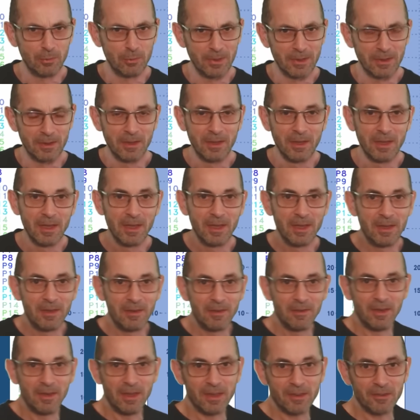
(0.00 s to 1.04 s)
But
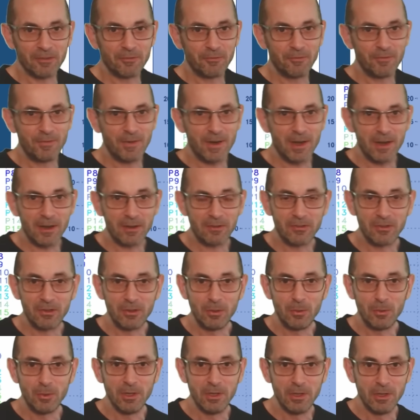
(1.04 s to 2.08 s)
it's far
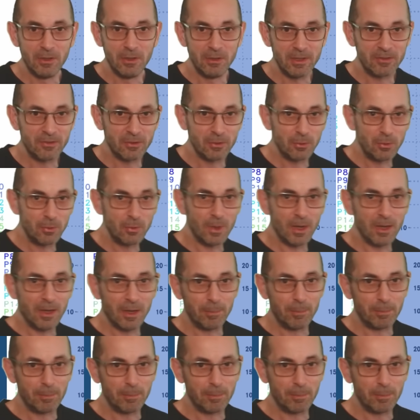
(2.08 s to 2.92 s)
too early to